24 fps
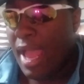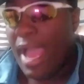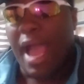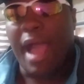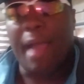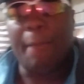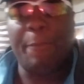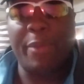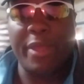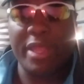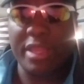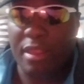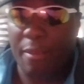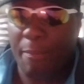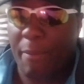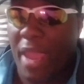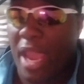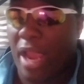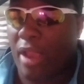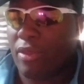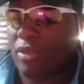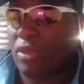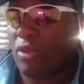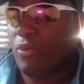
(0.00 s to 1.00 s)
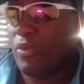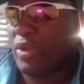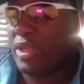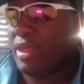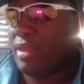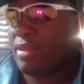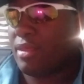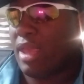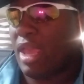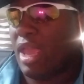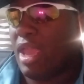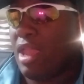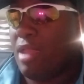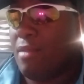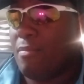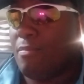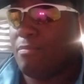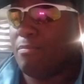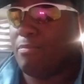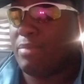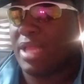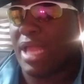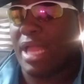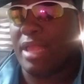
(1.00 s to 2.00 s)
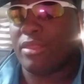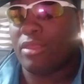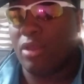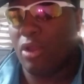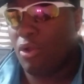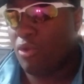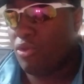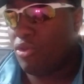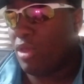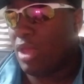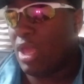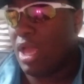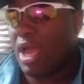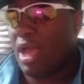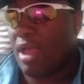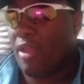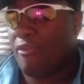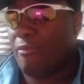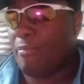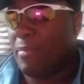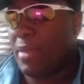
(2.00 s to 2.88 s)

I picked the Packers to win this game, but I told you guys,